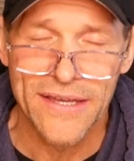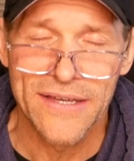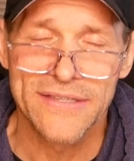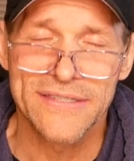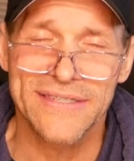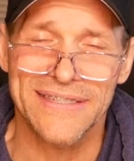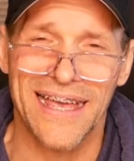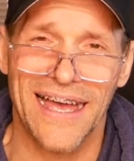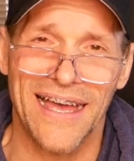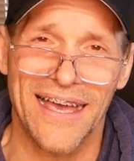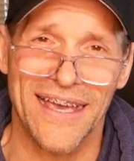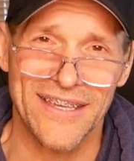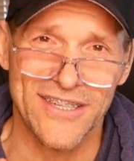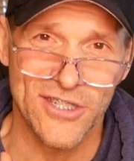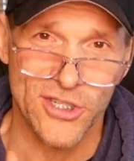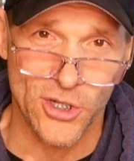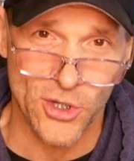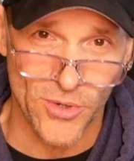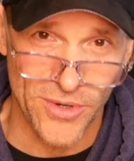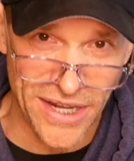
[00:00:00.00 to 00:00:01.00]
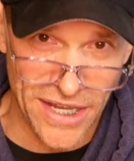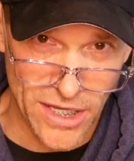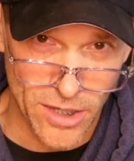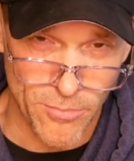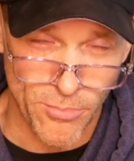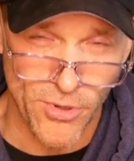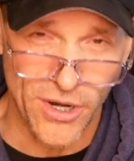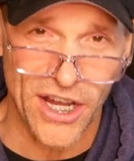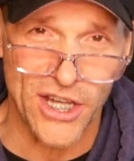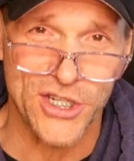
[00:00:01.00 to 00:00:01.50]
size to create
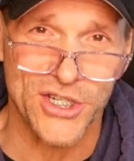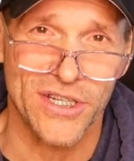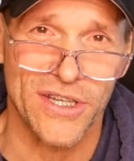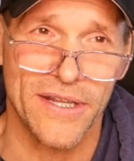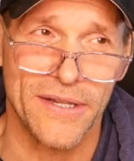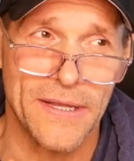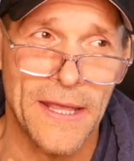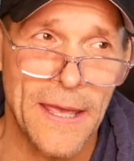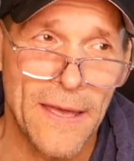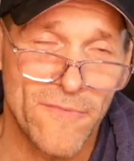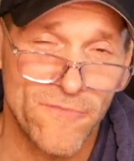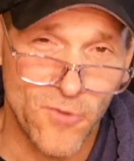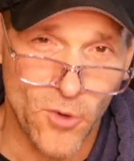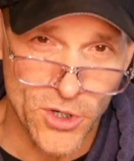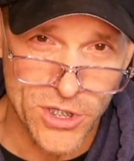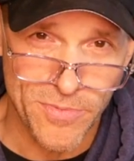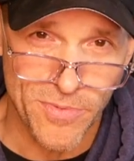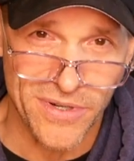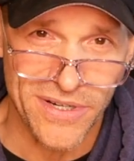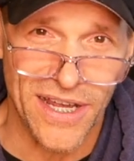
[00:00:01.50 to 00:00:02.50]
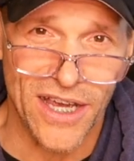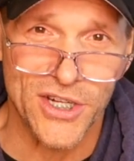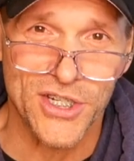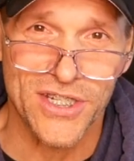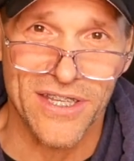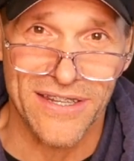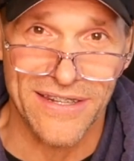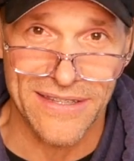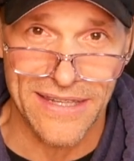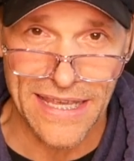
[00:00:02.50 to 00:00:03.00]
compression, force
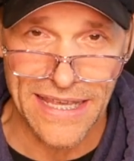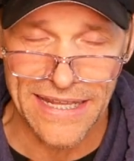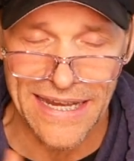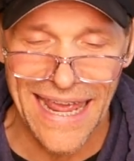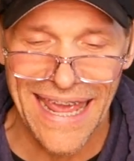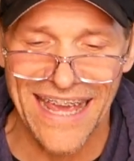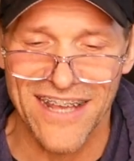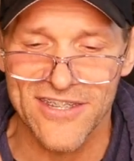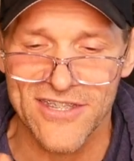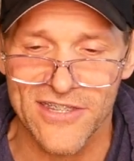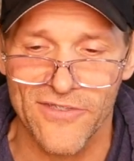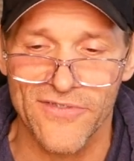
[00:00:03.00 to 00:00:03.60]
production, enhance the